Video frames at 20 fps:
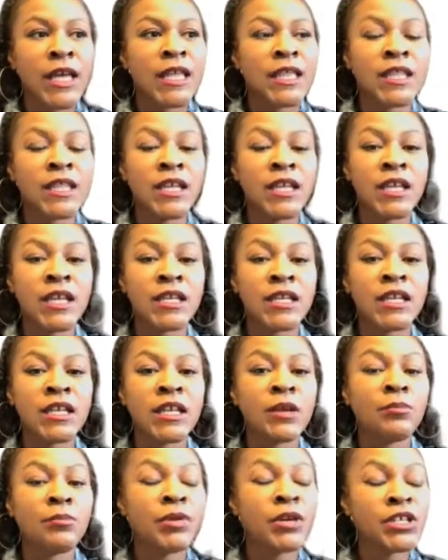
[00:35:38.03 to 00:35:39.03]
then
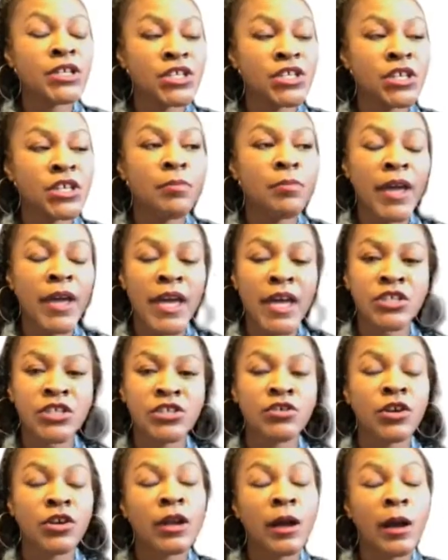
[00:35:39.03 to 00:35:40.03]
pushing
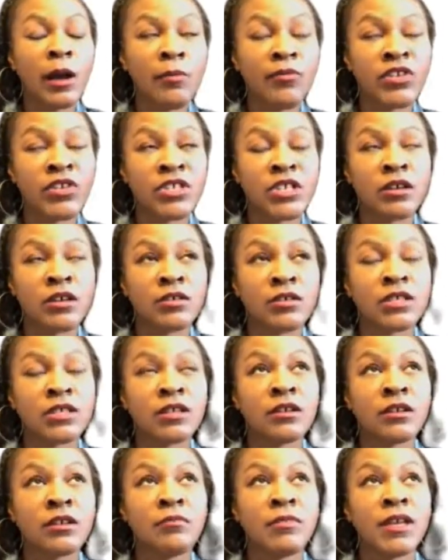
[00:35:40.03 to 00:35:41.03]
past your comfort zone is
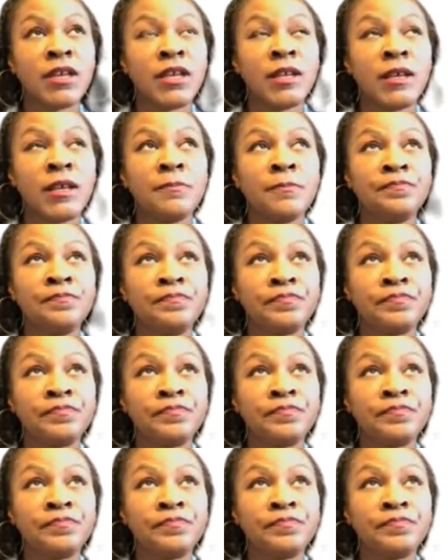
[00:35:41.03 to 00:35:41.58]
going to be,